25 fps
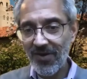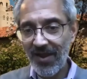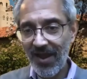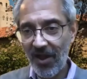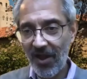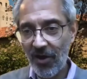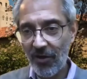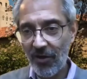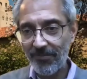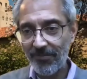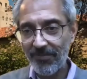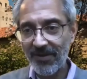
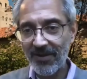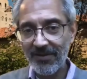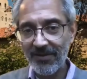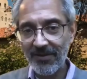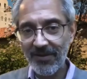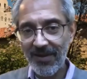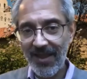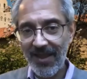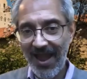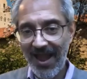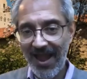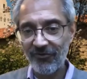
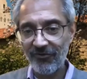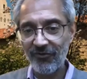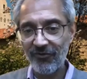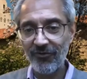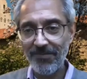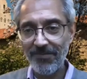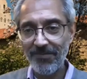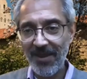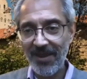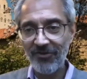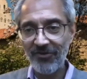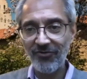helping actual
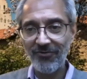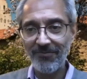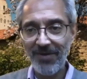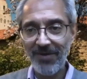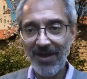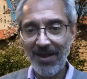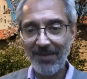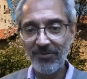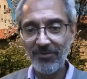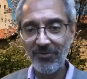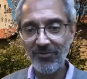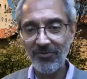patient
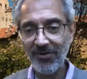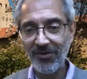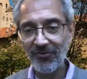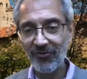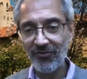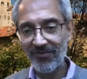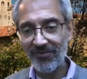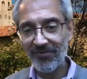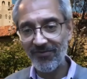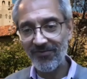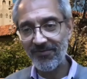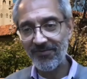
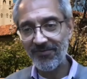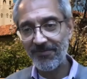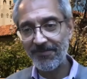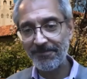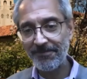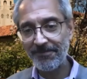populations.